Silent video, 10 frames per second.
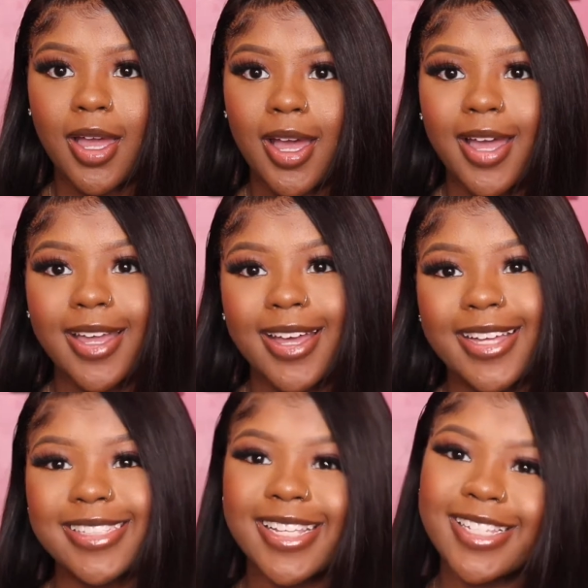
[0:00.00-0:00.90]
Hi
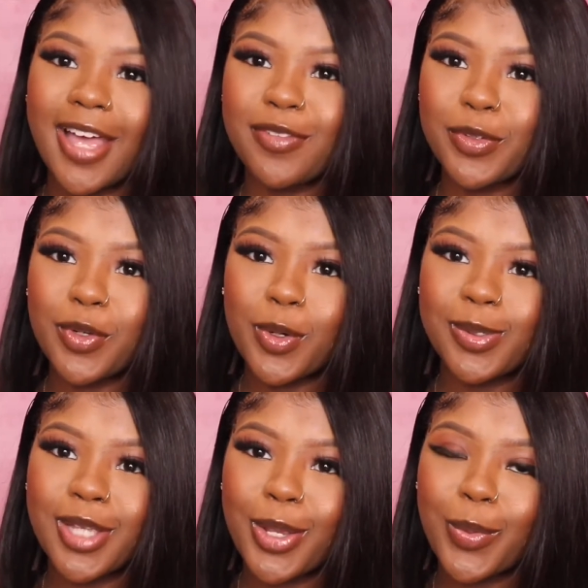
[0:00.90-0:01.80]
guys, it's Hafsa
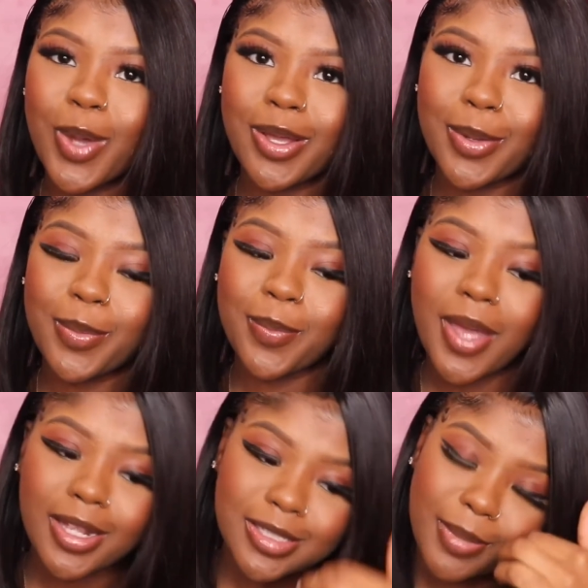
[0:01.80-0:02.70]
Rose and welcome
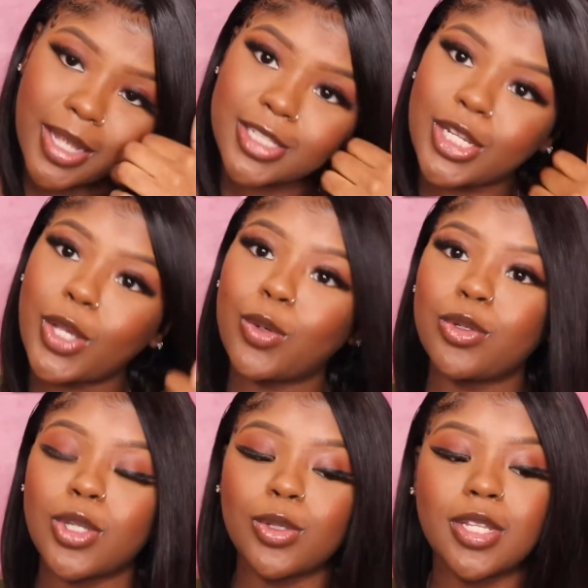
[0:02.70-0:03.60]
back to my
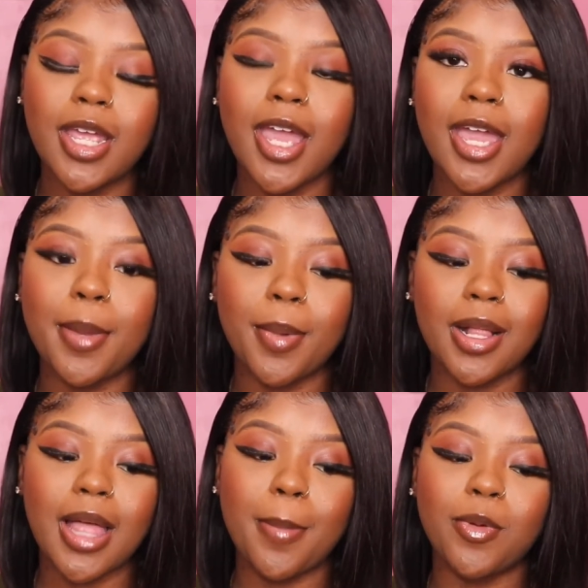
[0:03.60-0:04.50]
channel. So today I am
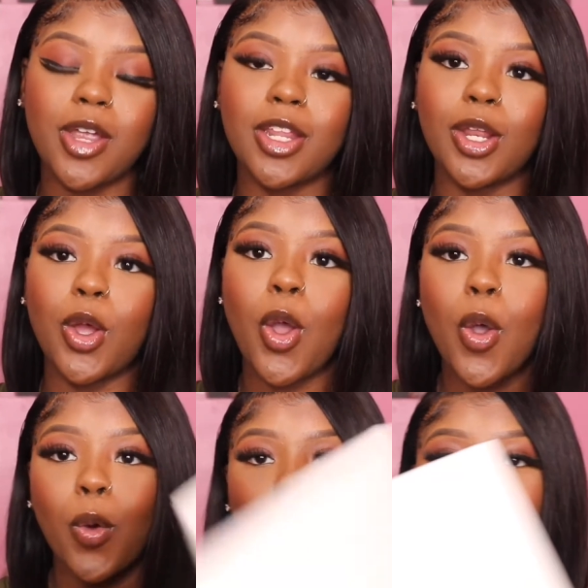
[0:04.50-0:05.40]
collaborating
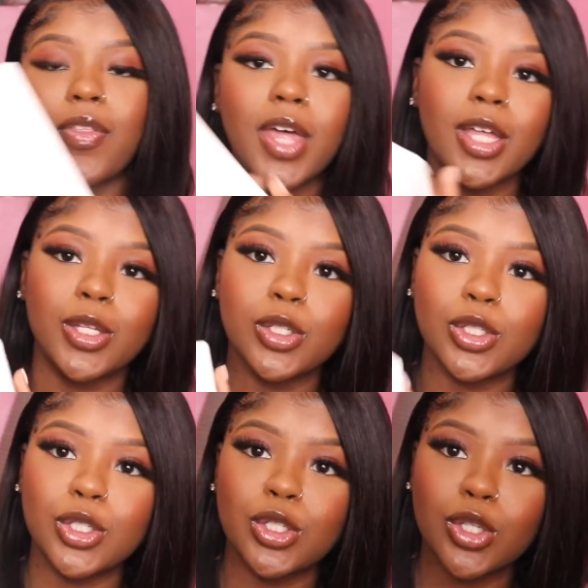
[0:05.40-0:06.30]
with
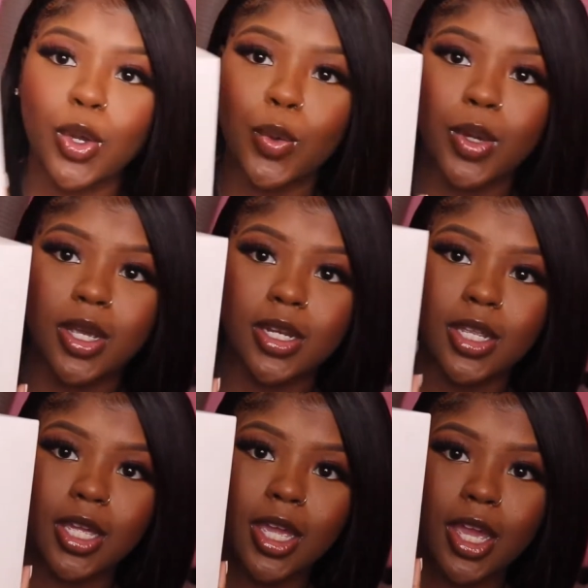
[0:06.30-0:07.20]

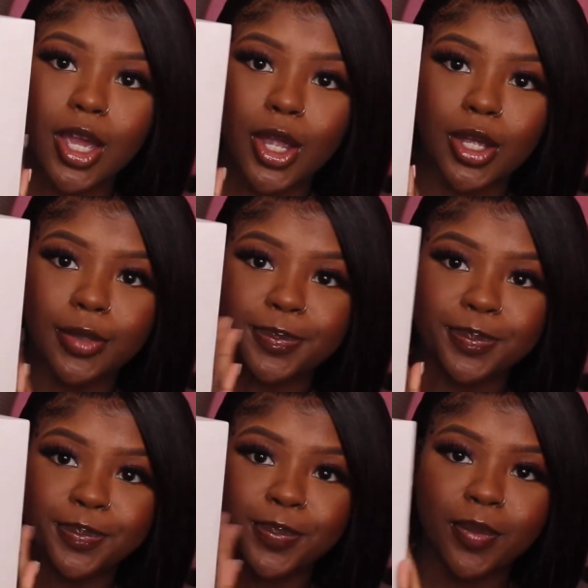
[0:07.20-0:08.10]
Sogoodhair.
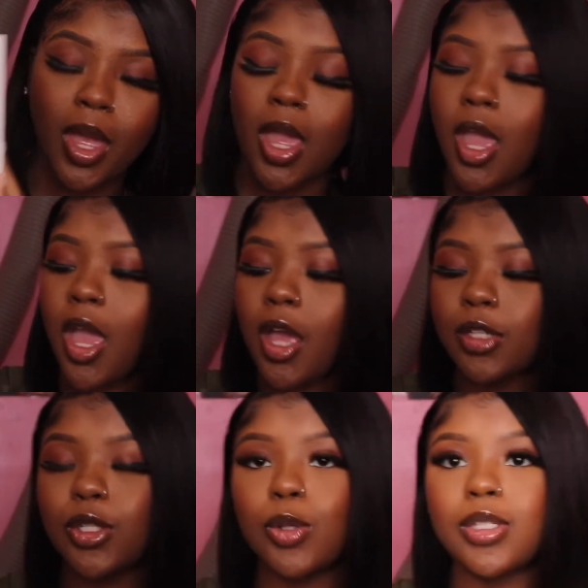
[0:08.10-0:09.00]

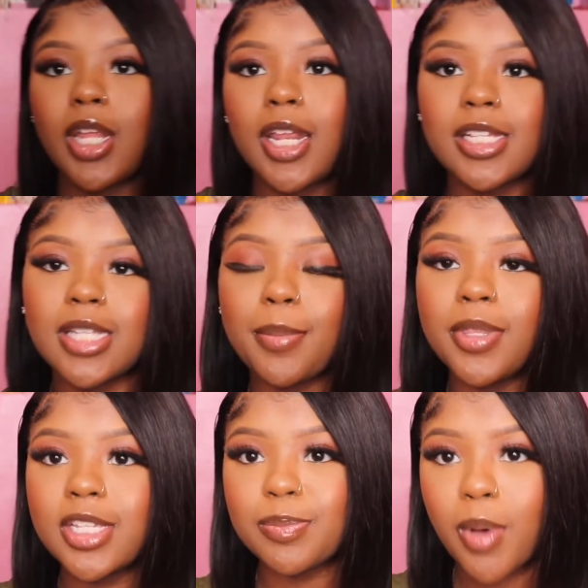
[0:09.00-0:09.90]
So today he sent
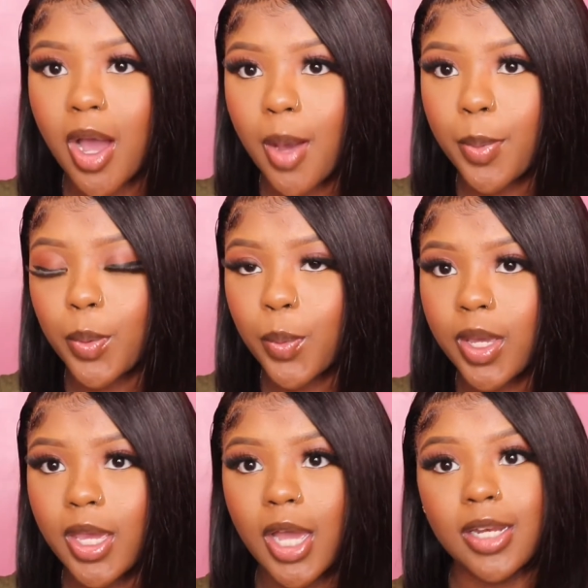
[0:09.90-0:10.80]
me this bob
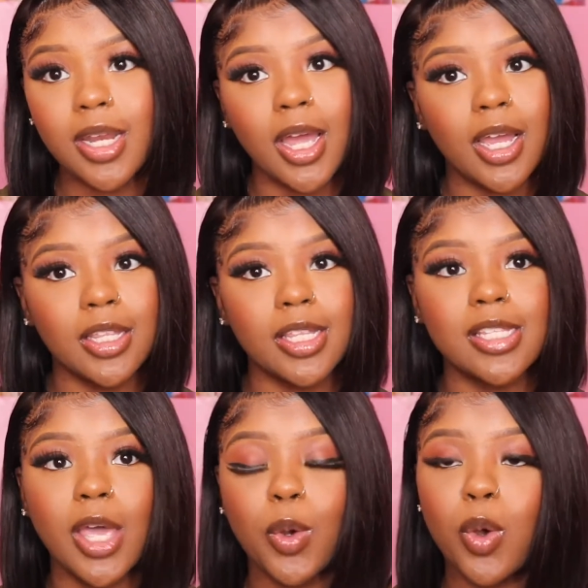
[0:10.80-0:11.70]
wig. I did not cut
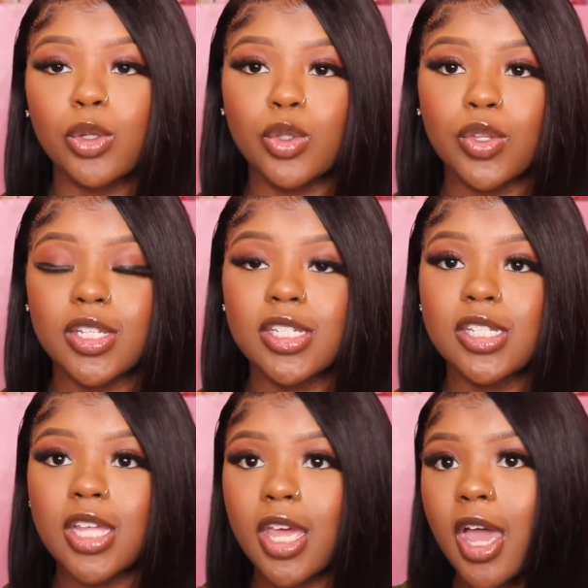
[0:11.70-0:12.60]
this at all, so this
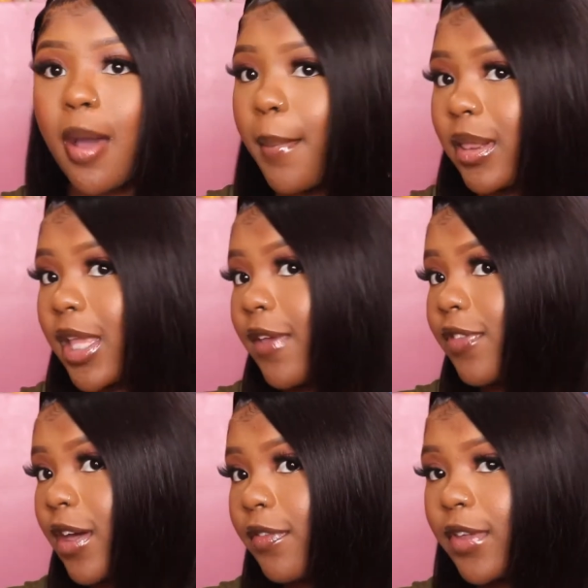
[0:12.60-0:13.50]
is the
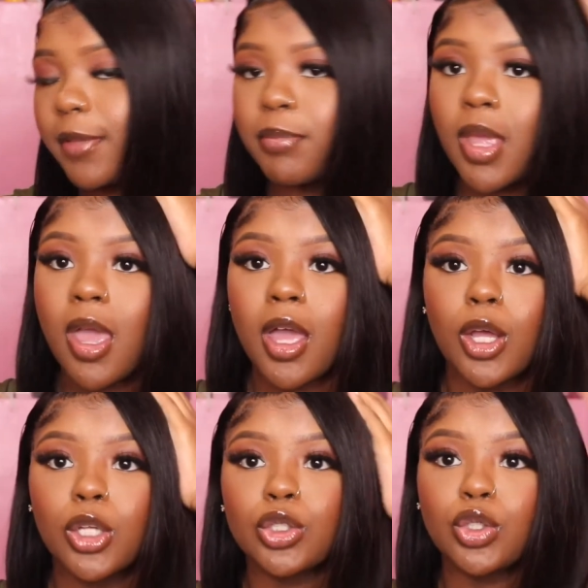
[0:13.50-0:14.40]
length of it.
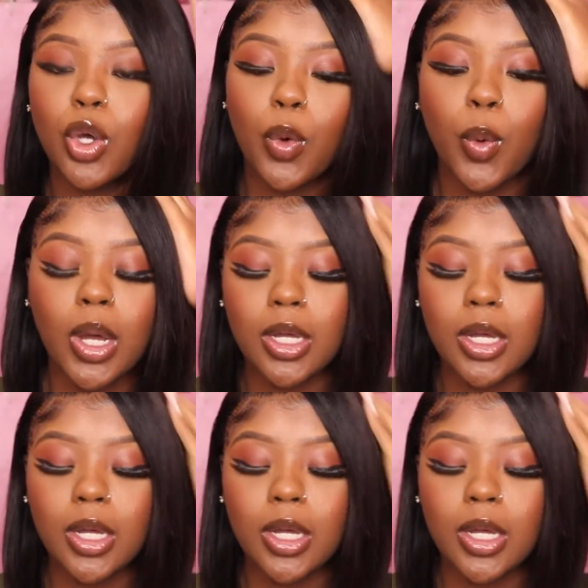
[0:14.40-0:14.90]
So